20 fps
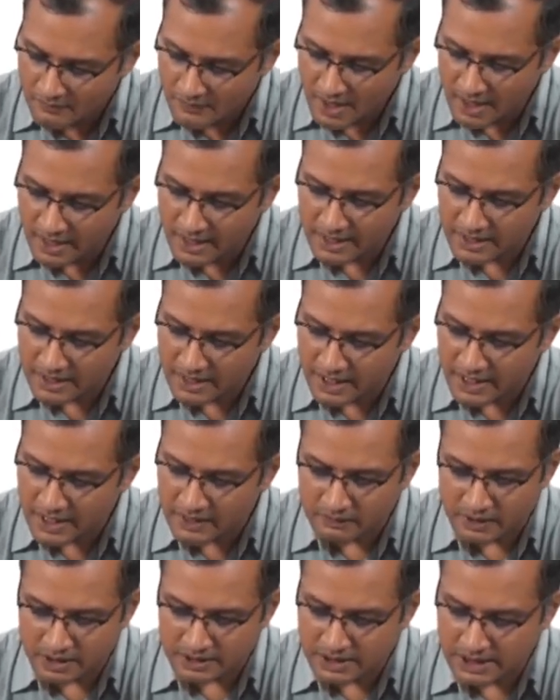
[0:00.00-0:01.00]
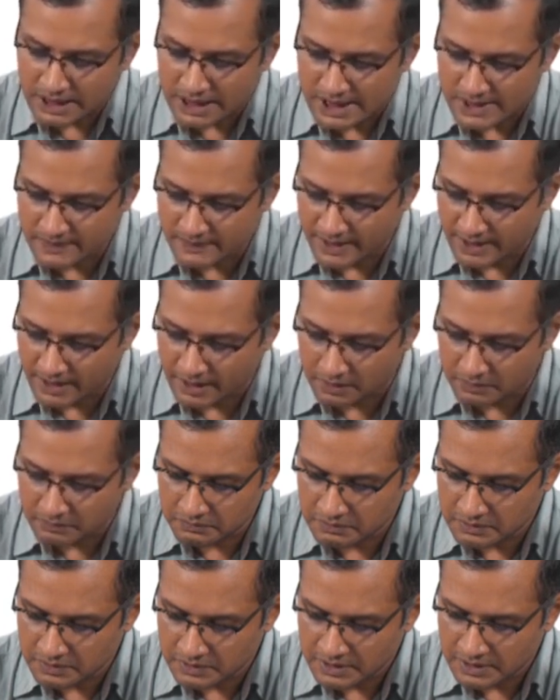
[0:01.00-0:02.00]
and I have another constraint now.
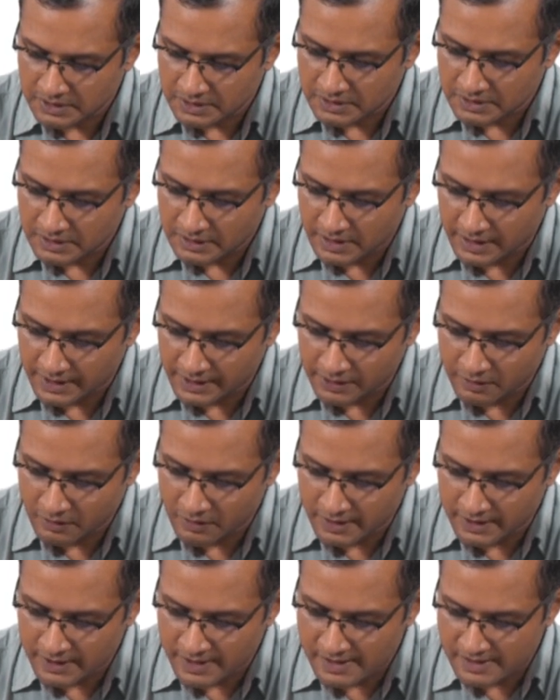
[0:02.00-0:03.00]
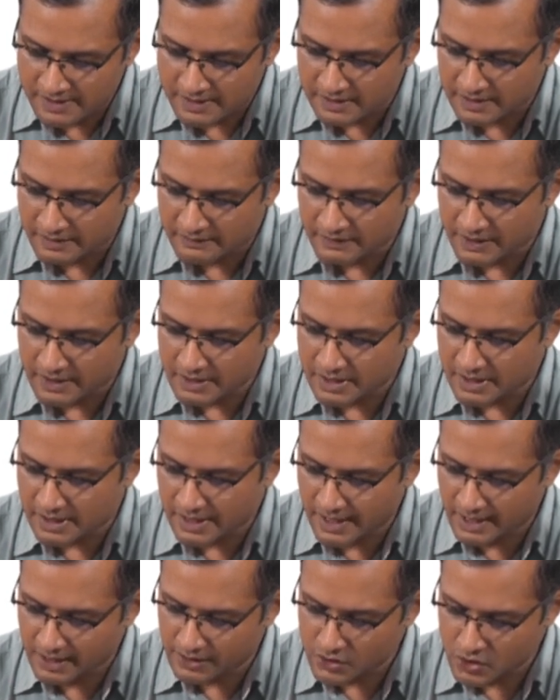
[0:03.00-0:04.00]
I call it as a function
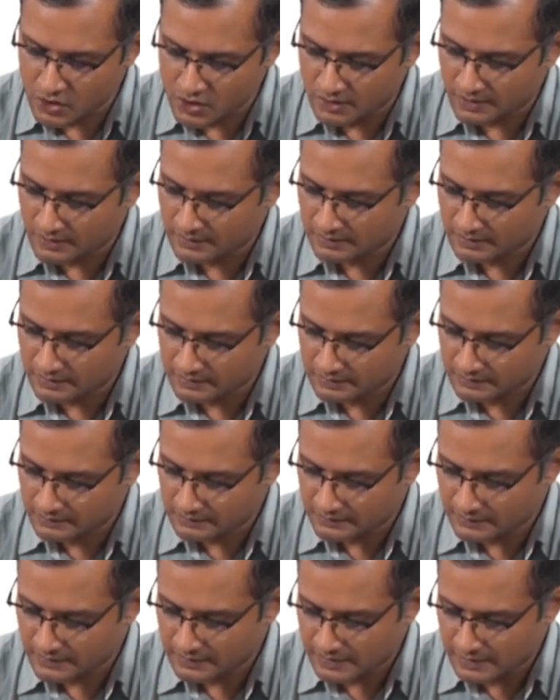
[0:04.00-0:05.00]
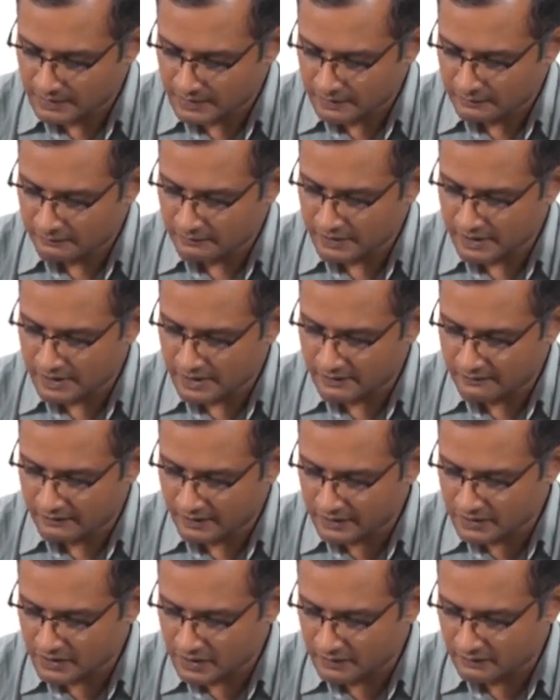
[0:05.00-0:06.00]
h, which is a
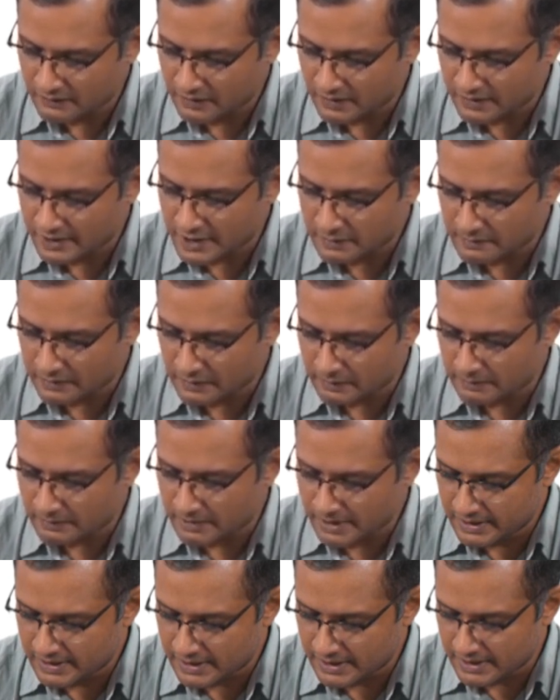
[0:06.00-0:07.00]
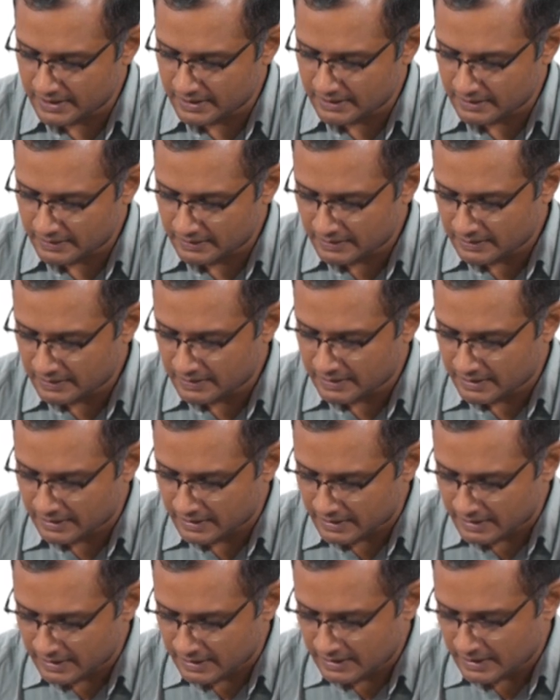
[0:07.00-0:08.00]
function of all these probabilities,
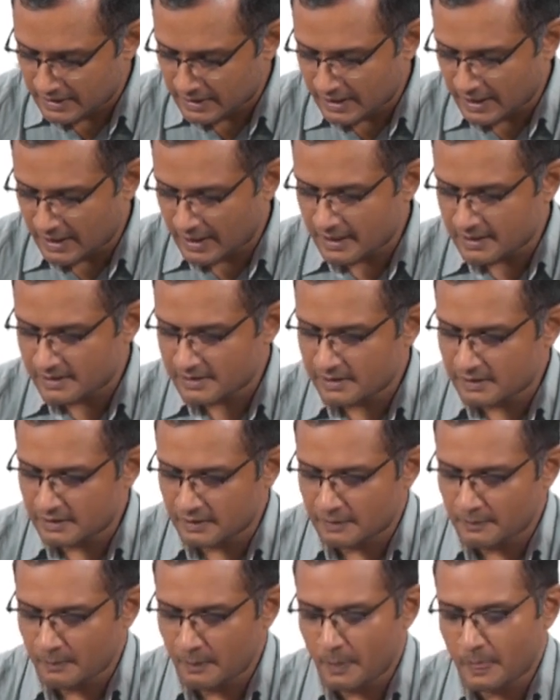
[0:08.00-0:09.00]
as the